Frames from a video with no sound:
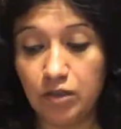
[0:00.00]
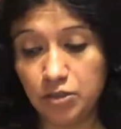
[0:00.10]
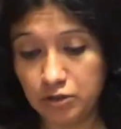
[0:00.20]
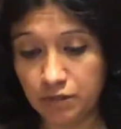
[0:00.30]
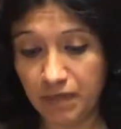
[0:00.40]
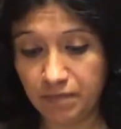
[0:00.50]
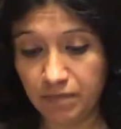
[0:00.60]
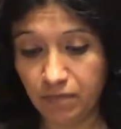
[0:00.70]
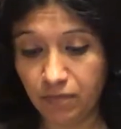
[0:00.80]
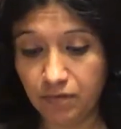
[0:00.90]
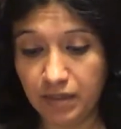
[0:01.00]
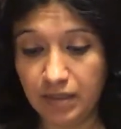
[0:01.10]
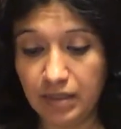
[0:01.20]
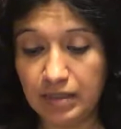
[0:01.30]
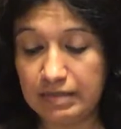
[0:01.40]
newspaper
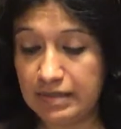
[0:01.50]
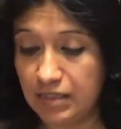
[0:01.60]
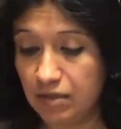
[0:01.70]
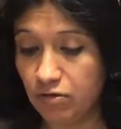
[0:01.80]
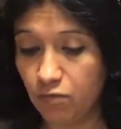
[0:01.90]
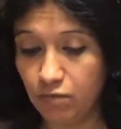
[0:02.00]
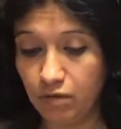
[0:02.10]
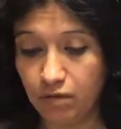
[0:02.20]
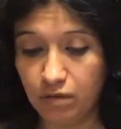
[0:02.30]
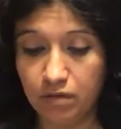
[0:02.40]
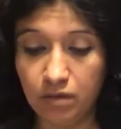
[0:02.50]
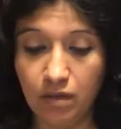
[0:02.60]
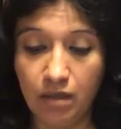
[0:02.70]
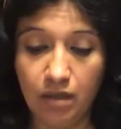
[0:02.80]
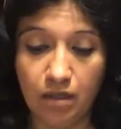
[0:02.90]
boy, seeing the world,
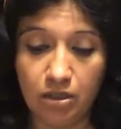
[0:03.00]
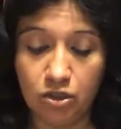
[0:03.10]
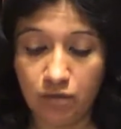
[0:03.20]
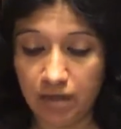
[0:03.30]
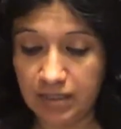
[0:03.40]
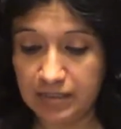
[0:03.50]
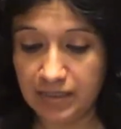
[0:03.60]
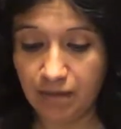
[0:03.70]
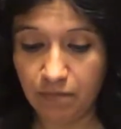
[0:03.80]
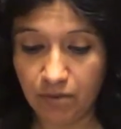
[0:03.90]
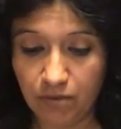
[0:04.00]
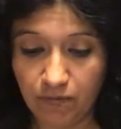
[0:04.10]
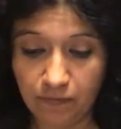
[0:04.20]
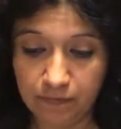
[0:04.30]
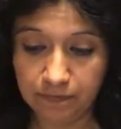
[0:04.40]
drawings that
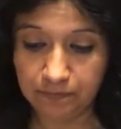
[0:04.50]
move,